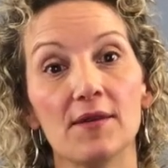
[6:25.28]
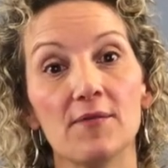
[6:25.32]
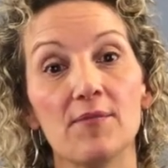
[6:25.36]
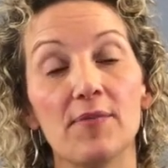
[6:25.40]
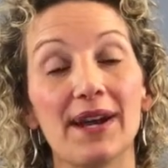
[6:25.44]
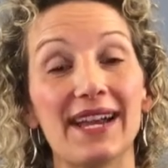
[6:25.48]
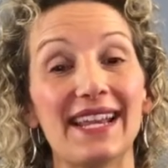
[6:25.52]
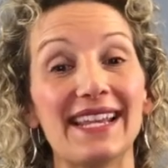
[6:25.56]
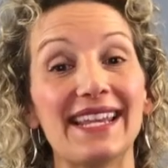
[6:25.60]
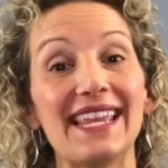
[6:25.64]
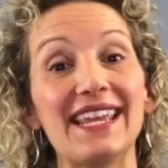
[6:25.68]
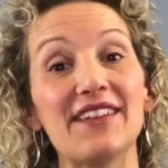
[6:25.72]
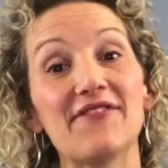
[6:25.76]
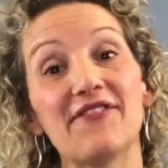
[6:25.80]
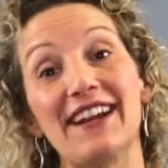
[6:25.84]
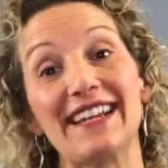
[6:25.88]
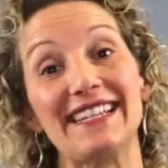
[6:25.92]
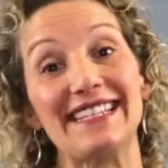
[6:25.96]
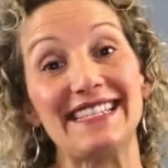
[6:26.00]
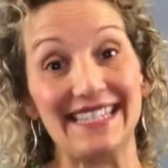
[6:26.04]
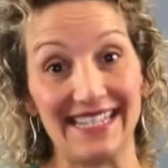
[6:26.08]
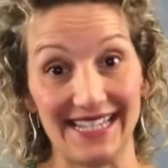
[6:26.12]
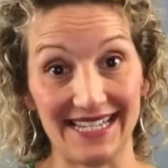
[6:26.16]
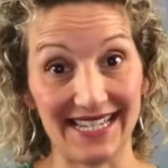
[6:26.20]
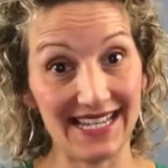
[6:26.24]
but if I
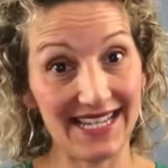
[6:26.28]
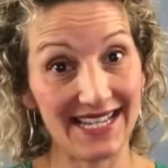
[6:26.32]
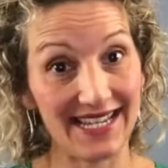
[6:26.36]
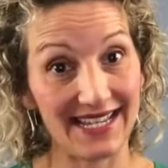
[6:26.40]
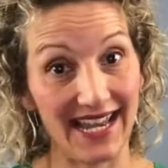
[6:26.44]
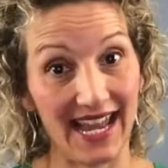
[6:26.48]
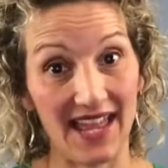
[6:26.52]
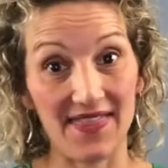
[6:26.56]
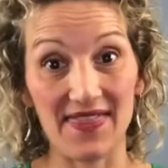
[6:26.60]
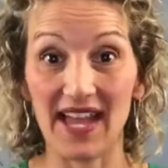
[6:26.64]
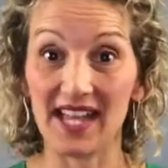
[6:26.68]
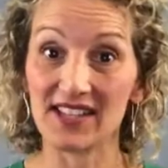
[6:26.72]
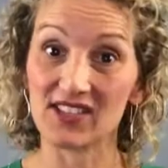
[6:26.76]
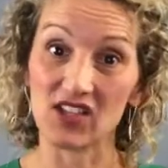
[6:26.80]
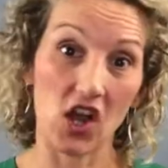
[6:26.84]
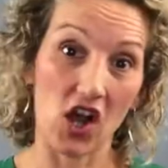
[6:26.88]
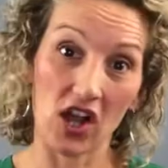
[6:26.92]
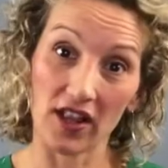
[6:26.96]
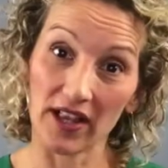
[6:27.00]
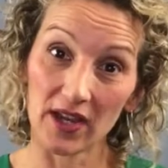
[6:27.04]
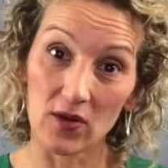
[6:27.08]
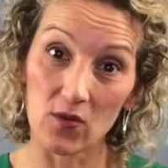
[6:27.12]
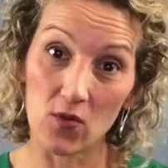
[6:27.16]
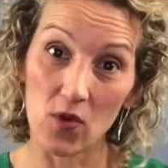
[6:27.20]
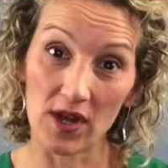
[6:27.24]
didn't, and that's
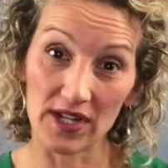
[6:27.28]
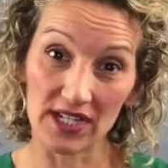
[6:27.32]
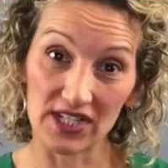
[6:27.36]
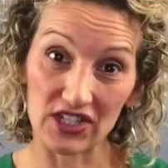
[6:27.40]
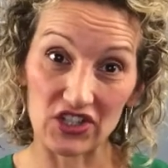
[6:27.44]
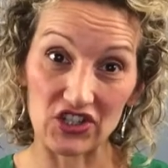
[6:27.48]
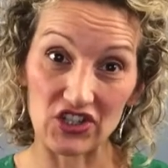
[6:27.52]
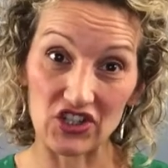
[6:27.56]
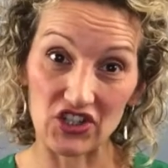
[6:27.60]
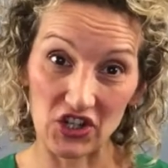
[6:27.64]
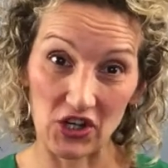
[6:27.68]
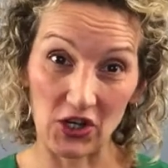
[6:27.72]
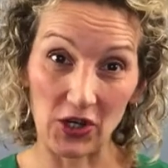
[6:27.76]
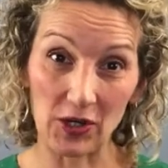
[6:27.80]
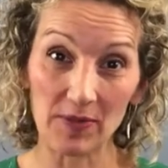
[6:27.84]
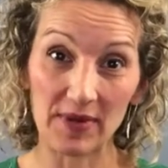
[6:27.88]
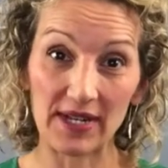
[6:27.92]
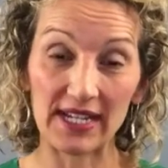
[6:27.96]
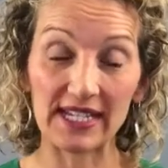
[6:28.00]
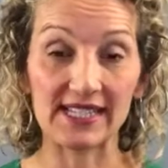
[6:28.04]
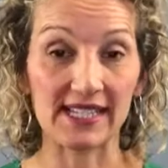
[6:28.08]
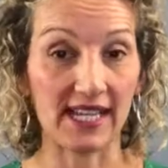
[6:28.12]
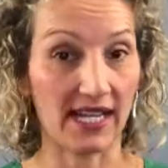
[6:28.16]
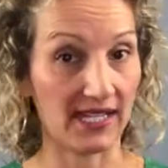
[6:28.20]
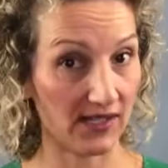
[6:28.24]
all I wanted to share
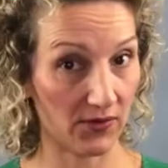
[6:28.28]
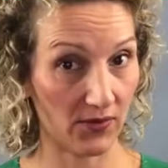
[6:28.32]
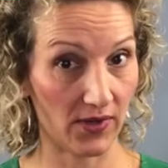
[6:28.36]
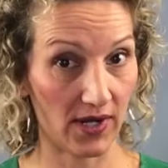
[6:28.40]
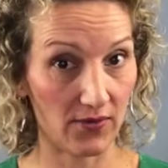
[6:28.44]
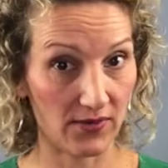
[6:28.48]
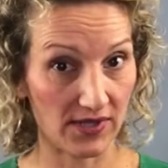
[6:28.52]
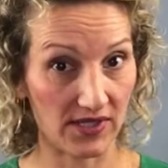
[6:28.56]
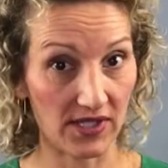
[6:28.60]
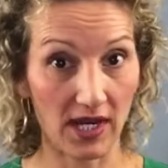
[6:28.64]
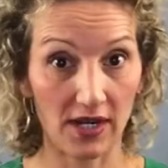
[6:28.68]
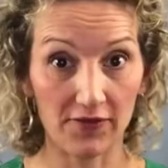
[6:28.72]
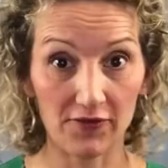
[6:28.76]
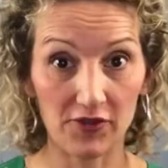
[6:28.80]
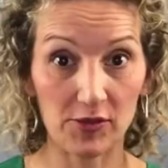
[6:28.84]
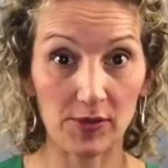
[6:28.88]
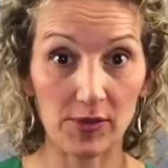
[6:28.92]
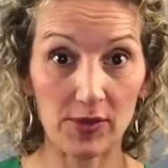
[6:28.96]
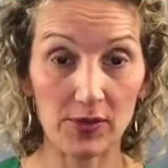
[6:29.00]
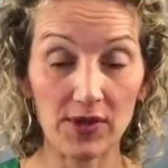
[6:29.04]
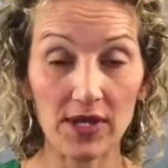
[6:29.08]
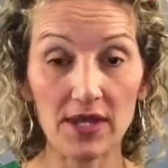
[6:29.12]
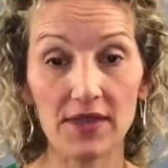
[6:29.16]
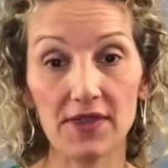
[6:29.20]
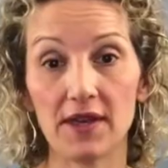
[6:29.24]
because that's what I was
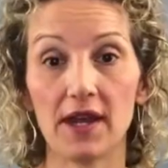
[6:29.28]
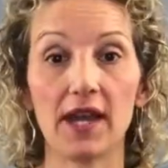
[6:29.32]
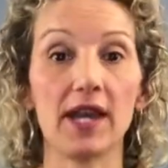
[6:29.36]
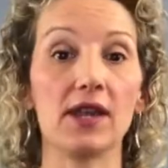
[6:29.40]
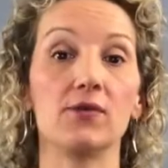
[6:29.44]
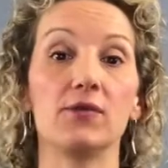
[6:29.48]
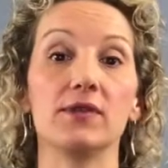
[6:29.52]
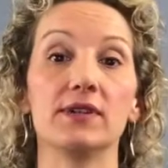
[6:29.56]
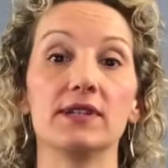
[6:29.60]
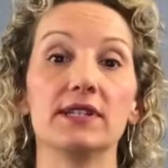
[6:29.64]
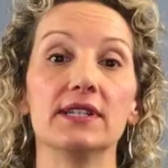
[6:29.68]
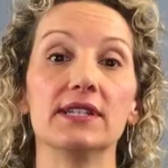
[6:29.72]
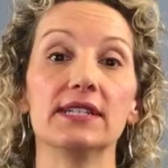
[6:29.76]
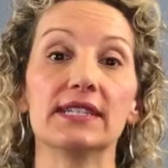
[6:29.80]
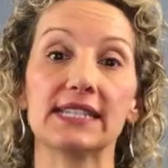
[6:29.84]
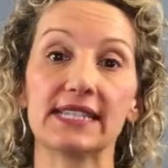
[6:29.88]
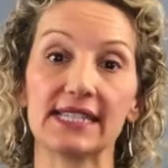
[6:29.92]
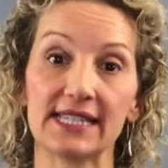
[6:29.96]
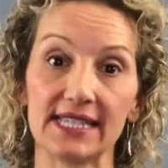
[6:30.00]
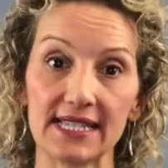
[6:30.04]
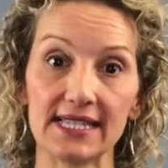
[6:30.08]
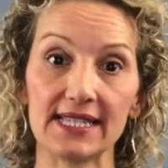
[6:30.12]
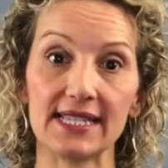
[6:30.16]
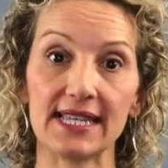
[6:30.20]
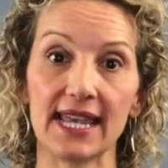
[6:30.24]
comfortable with, I would
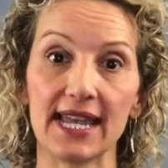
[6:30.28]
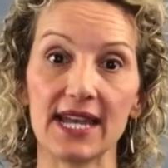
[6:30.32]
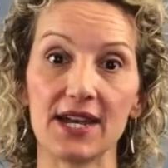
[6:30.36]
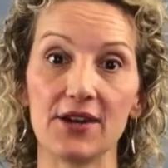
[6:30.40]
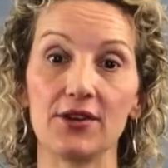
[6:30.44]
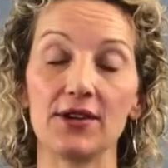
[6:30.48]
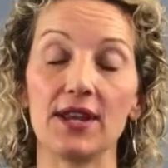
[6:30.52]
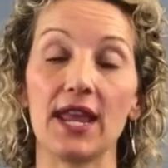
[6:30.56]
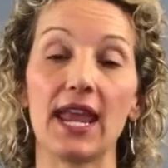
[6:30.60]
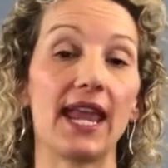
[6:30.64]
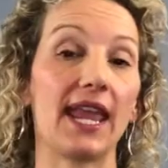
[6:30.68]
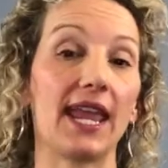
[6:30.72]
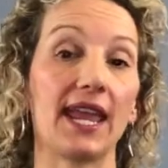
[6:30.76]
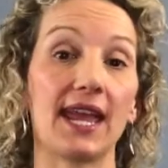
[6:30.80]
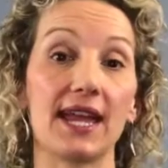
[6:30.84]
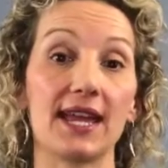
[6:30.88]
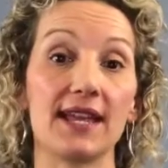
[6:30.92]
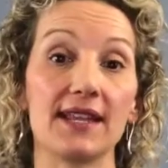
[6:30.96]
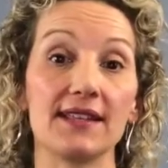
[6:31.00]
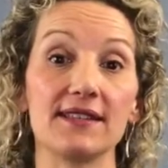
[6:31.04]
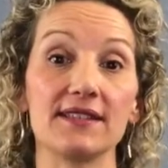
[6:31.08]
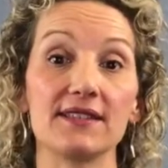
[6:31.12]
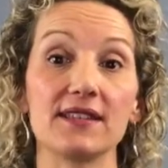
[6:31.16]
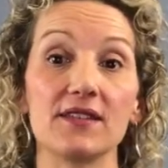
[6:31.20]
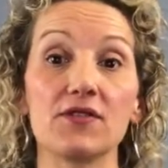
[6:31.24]
sit down
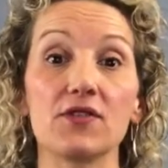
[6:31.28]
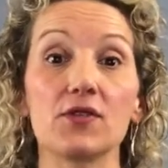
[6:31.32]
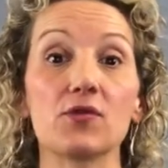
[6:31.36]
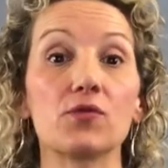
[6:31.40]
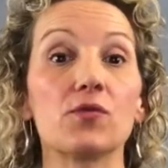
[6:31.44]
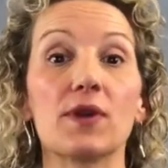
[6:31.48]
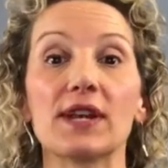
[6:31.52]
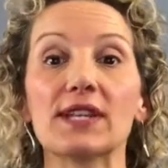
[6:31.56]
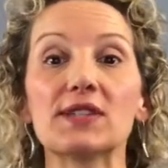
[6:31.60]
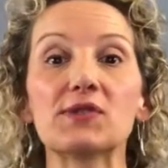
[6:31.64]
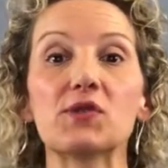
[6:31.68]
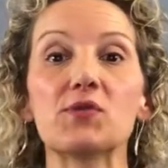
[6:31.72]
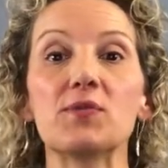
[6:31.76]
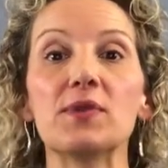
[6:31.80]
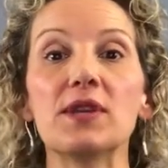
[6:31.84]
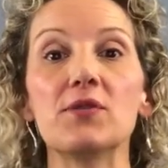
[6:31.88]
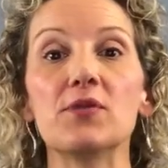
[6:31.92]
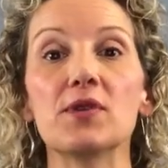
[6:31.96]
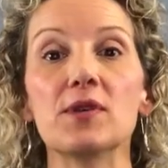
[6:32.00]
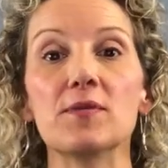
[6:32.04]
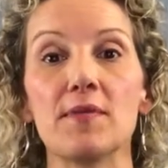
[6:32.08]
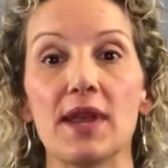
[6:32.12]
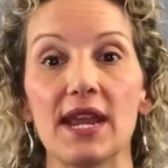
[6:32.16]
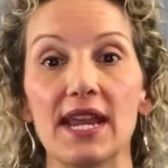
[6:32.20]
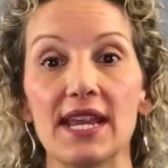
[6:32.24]
and the rest would be
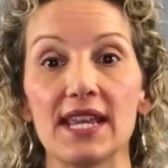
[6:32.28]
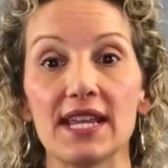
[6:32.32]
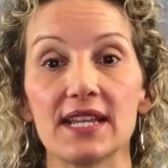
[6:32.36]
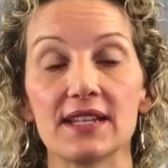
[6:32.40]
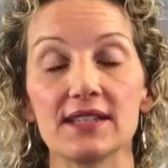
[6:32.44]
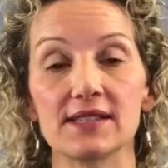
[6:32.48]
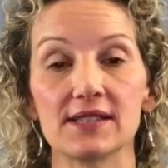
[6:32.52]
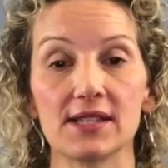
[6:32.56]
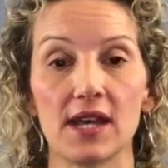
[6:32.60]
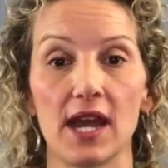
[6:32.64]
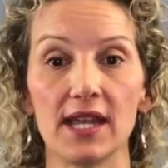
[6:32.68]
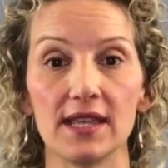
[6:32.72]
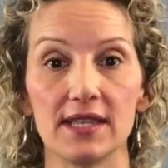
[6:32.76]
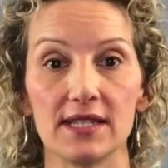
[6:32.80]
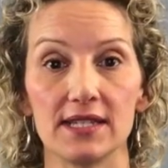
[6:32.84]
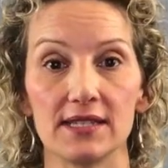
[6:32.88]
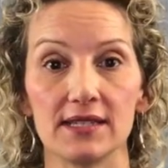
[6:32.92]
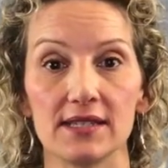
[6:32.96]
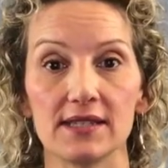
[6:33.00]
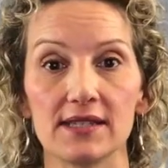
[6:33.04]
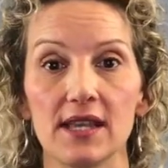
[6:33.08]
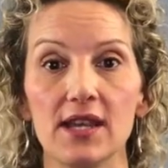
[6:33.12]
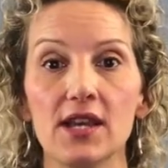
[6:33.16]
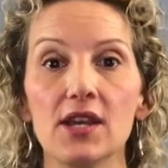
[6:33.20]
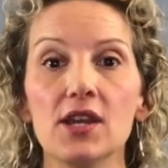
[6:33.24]
remaining in
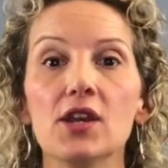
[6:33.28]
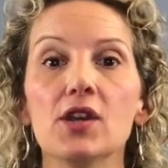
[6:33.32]
silence.